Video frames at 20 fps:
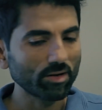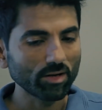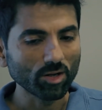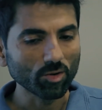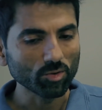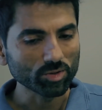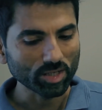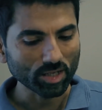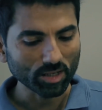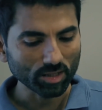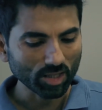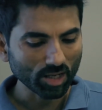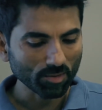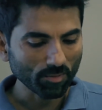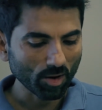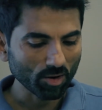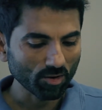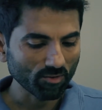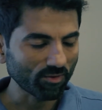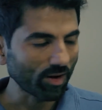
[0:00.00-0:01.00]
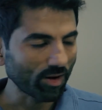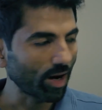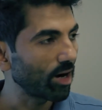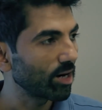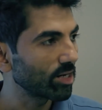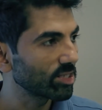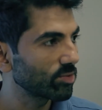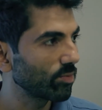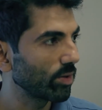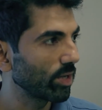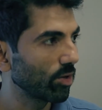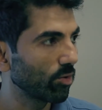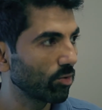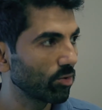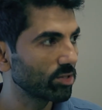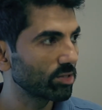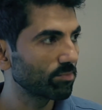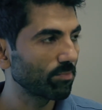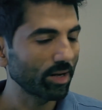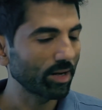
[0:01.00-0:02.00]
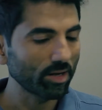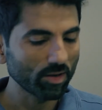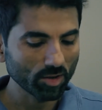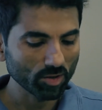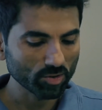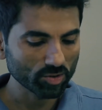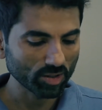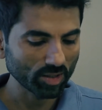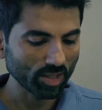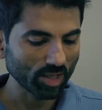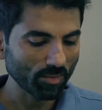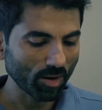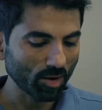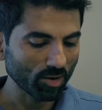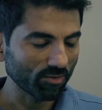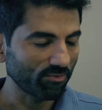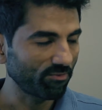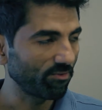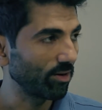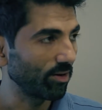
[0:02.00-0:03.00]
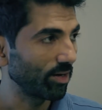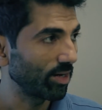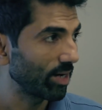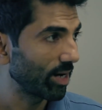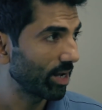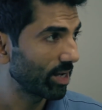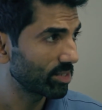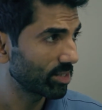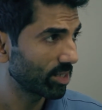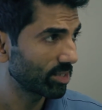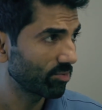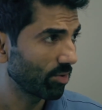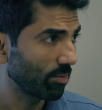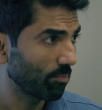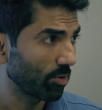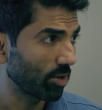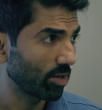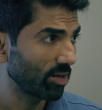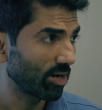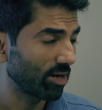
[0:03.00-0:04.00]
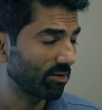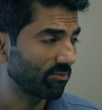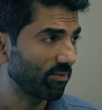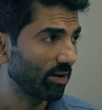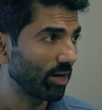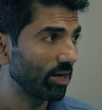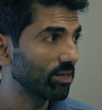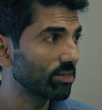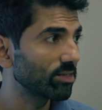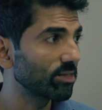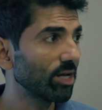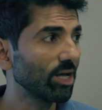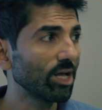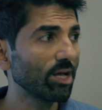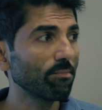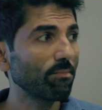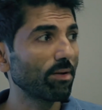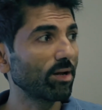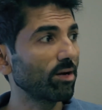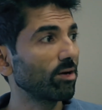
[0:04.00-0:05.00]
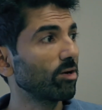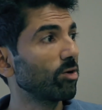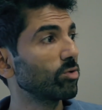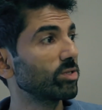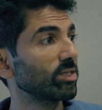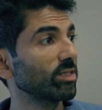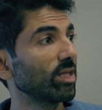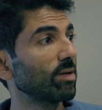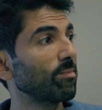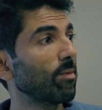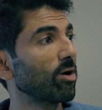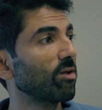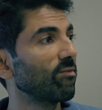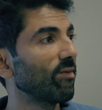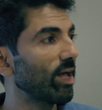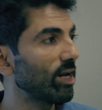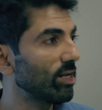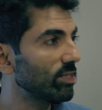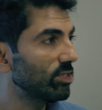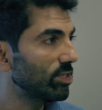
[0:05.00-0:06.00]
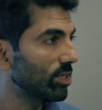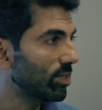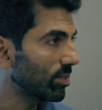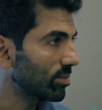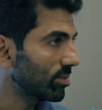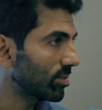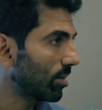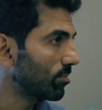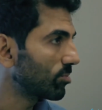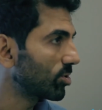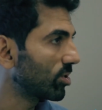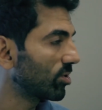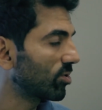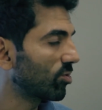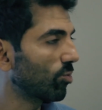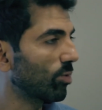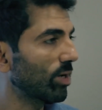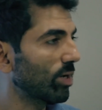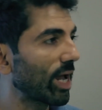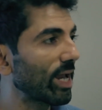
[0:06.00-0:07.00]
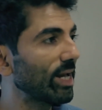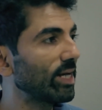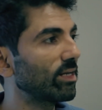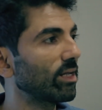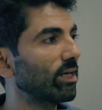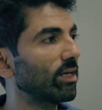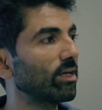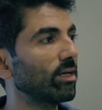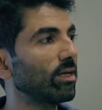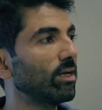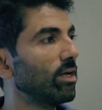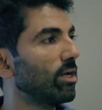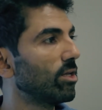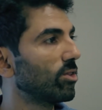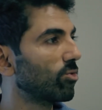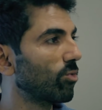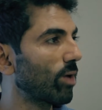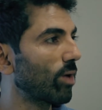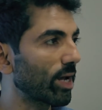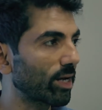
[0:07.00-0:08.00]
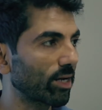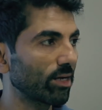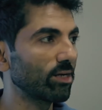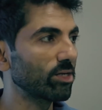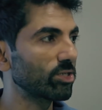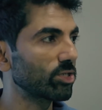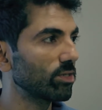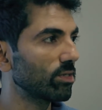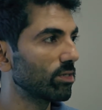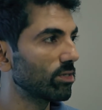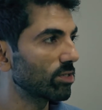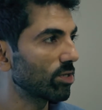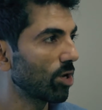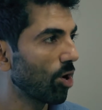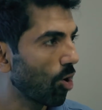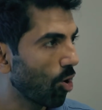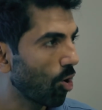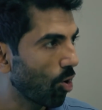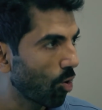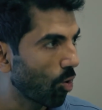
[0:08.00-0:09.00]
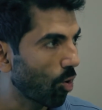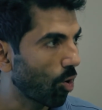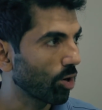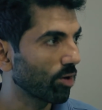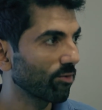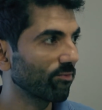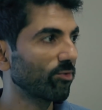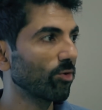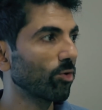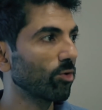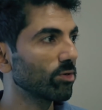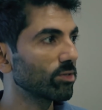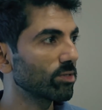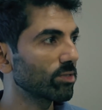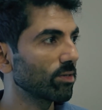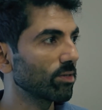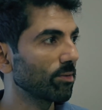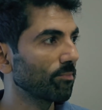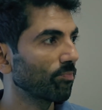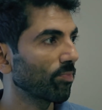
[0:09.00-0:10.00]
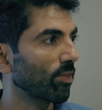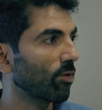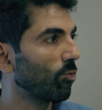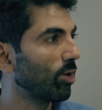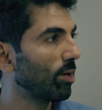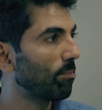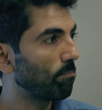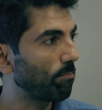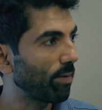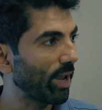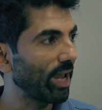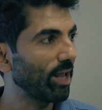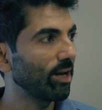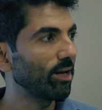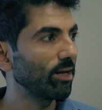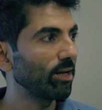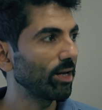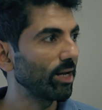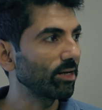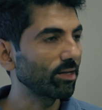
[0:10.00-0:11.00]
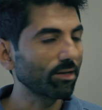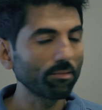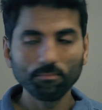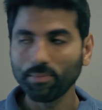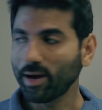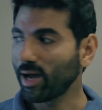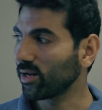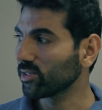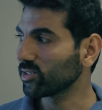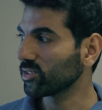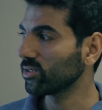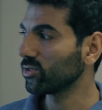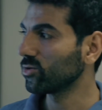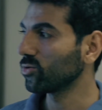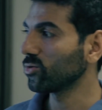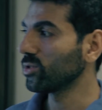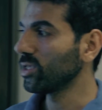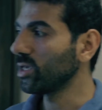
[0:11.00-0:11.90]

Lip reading: reducing the amount of cars we use, by reducing the amount of fertilizers we put on our fields, by reducing the amount of energy consumption through lighting, through air conditioners, all of those will pale in comparison to